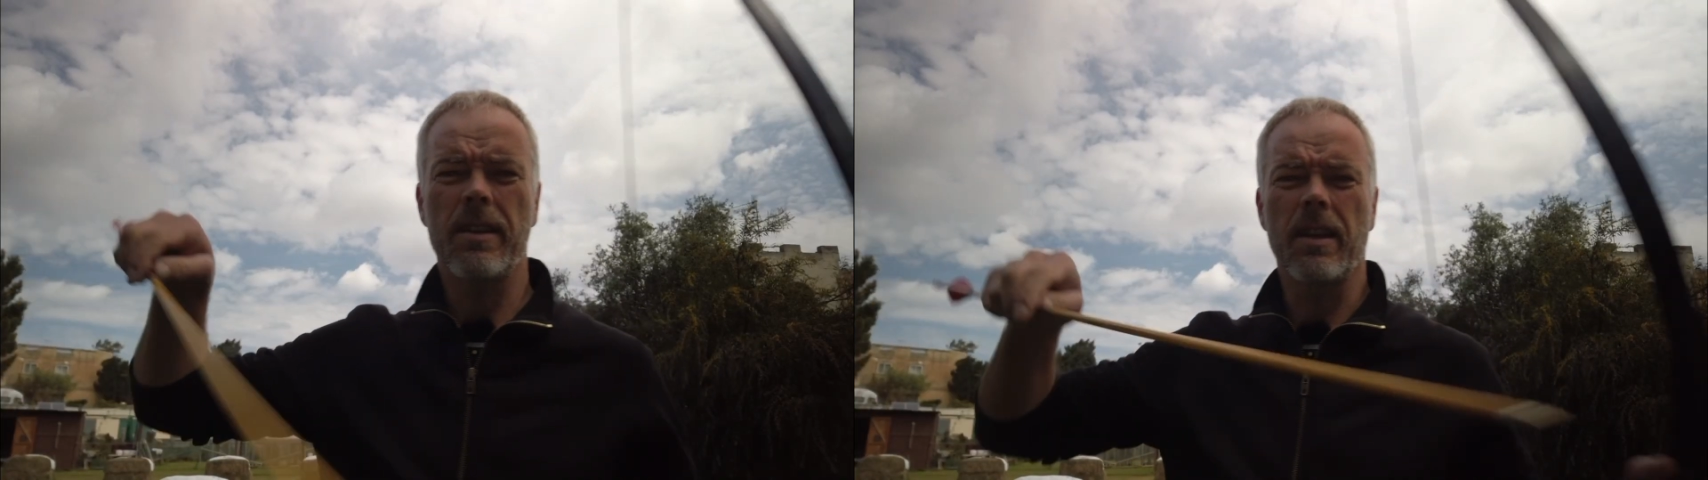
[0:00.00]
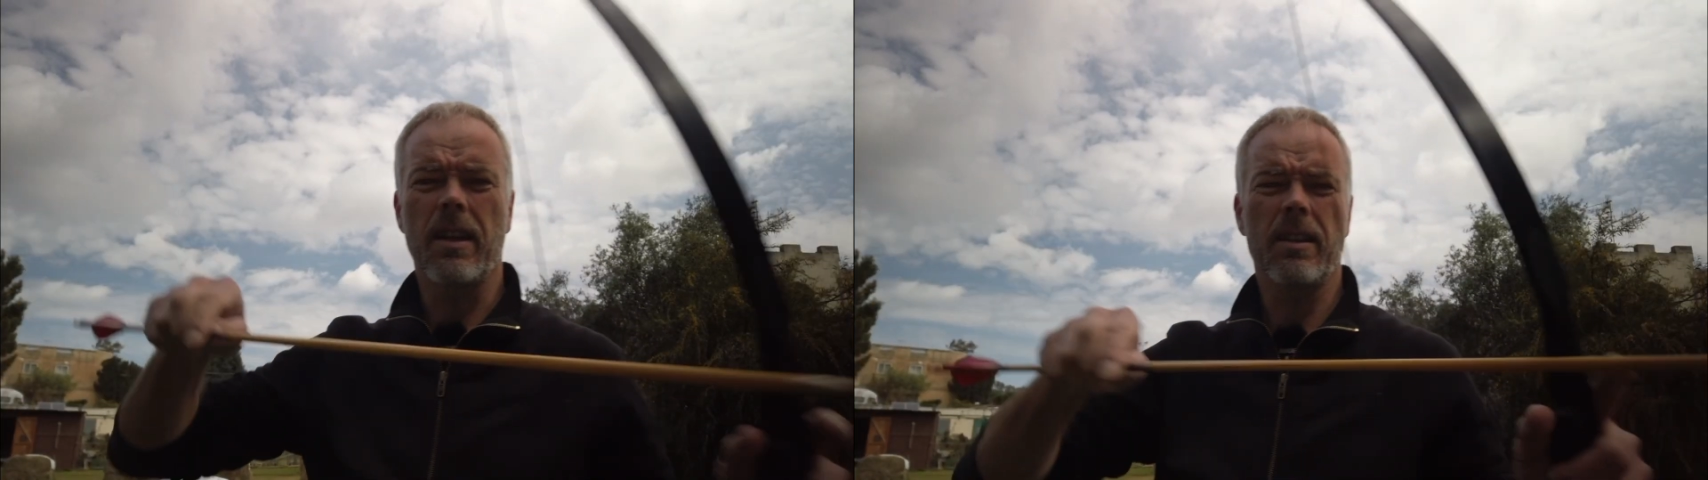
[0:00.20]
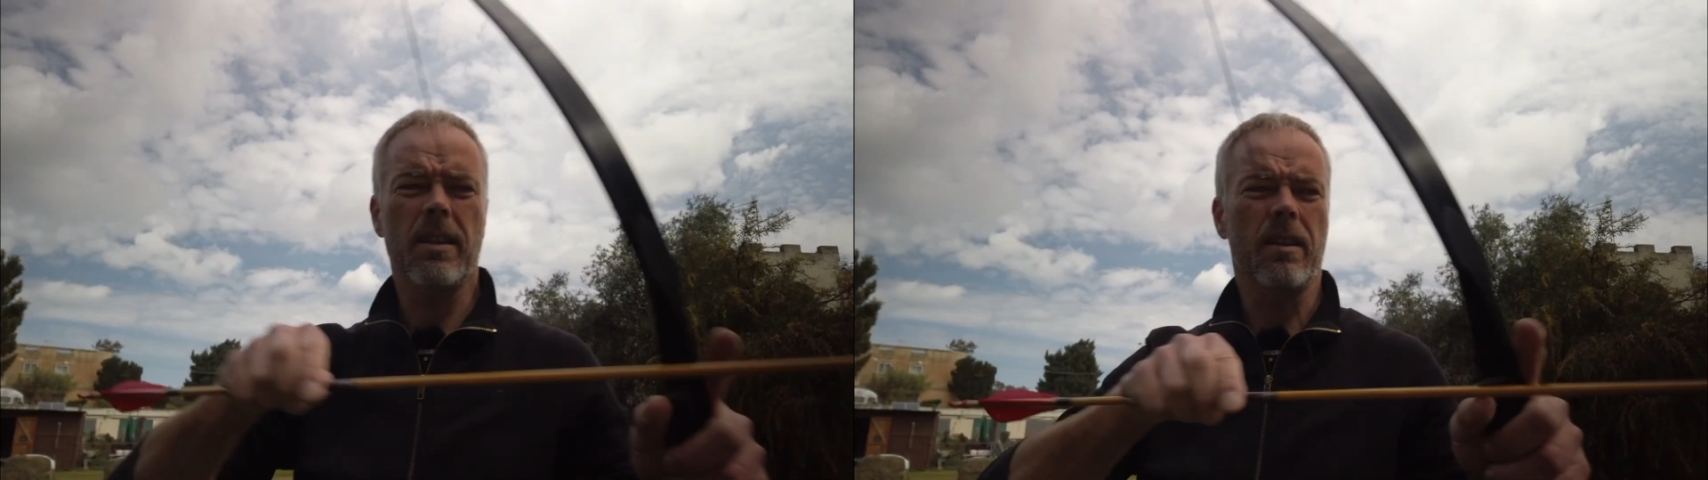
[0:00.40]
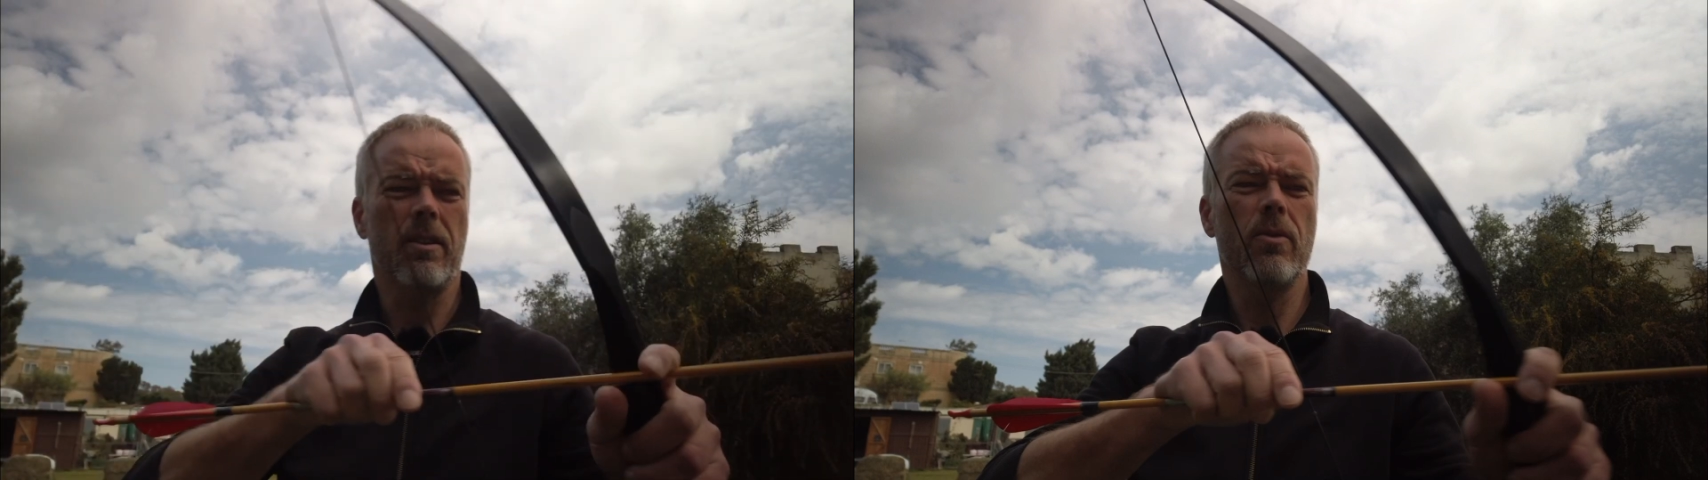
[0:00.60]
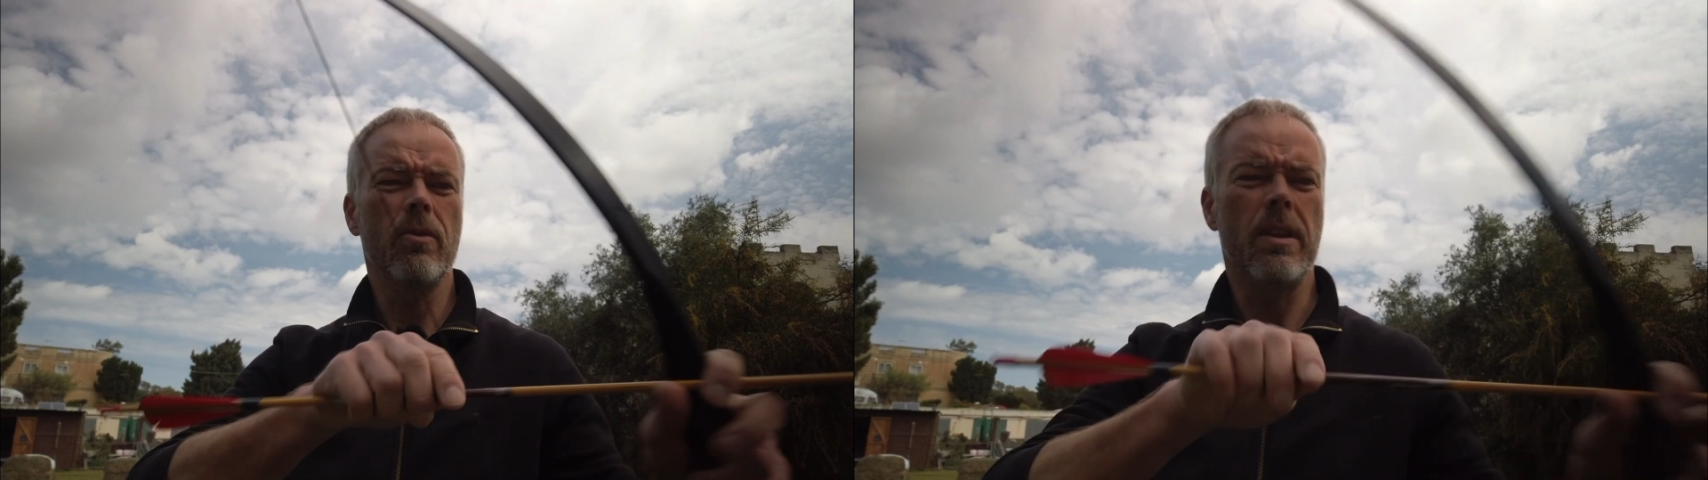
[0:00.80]
the
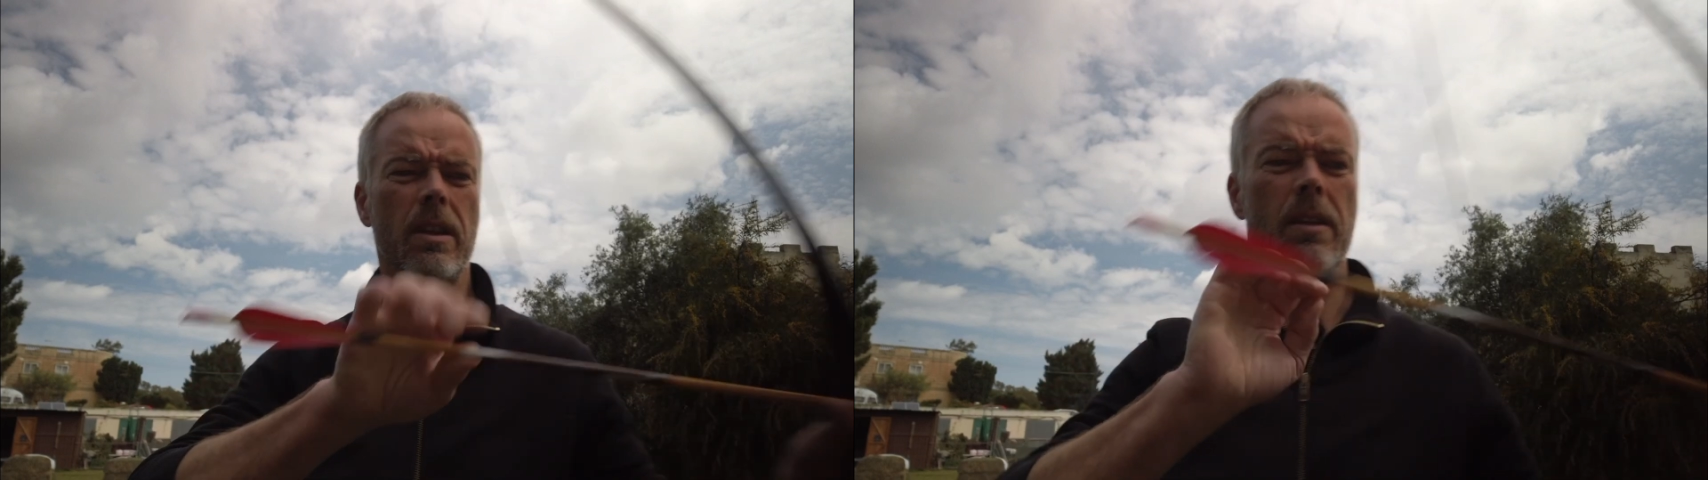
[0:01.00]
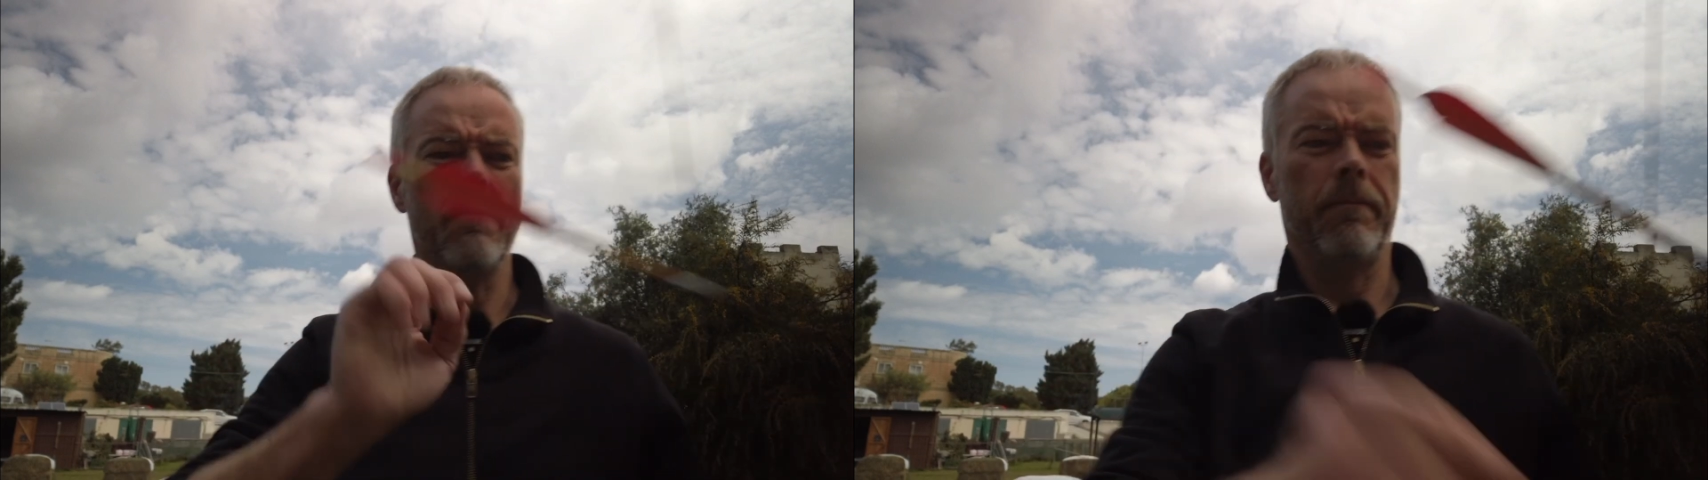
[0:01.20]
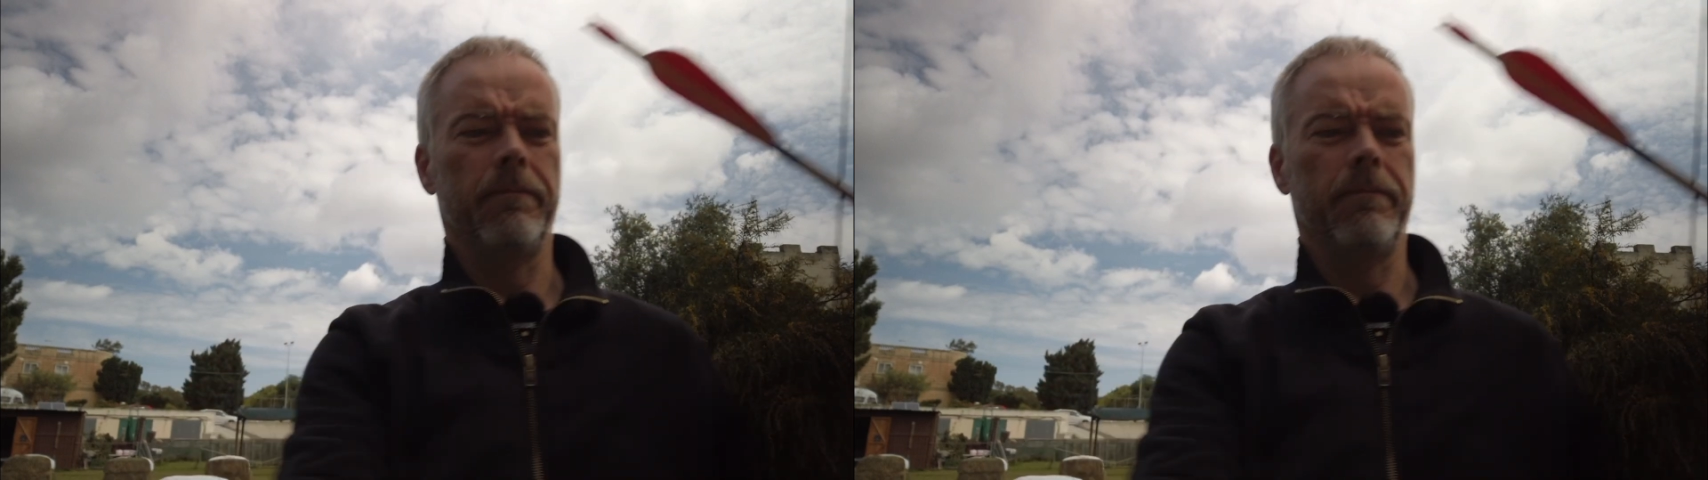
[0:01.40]
Katatundi.